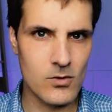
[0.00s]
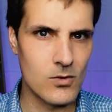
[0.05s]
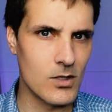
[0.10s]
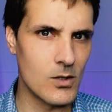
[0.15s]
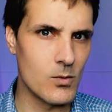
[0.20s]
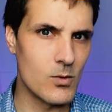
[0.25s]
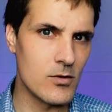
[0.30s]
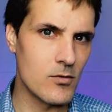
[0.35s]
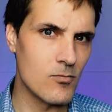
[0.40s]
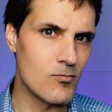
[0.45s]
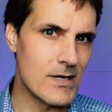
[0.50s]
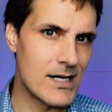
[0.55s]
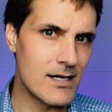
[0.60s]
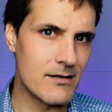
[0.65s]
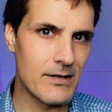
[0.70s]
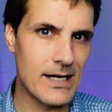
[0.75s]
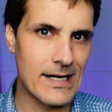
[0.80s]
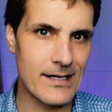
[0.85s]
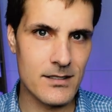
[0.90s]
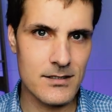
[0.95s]
or I want to
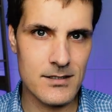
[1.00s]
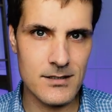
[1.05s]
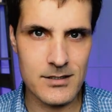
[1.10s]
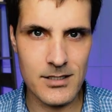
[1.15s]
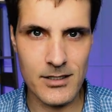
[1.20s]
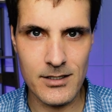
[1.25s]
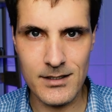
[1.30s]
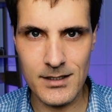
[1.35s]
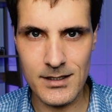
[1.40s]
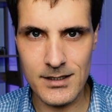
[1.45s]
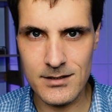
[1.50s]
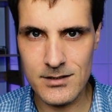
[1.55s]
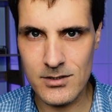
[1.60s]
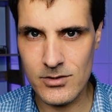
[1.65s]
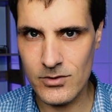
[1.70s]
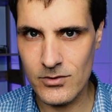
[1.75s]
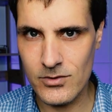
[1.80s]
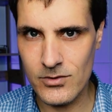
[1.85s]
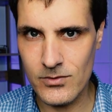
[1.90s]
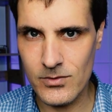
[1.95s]
renovate it to turn it
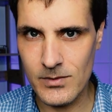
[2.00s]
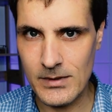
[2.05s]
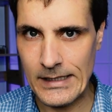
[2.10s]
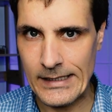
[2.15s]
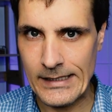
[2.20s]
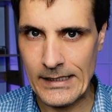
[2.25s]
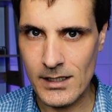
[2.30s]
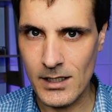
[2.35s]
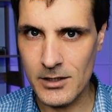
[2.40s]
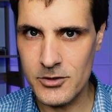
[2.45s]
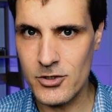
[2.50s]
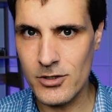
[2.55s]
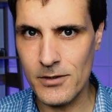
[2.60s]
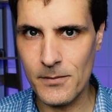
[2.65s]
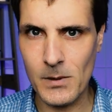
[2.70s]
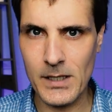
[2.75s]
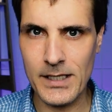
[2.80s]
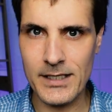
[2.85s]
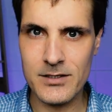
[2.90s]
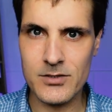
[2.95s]
into a
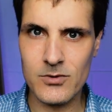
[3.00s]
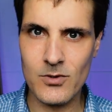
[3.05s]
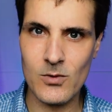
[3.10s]
duplex,